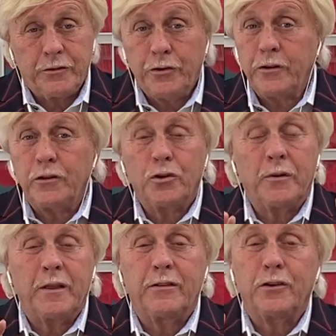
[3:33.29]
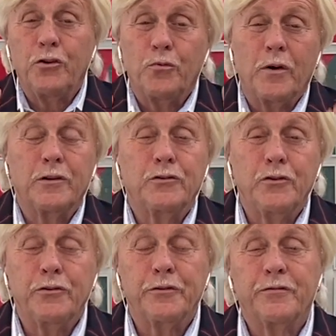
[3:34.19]
You can do anything you want to do.
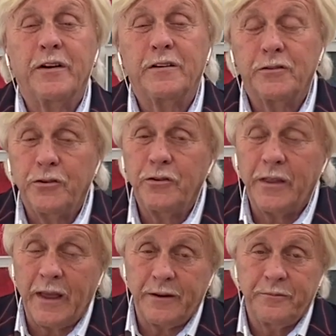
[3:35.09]
You're free to do that.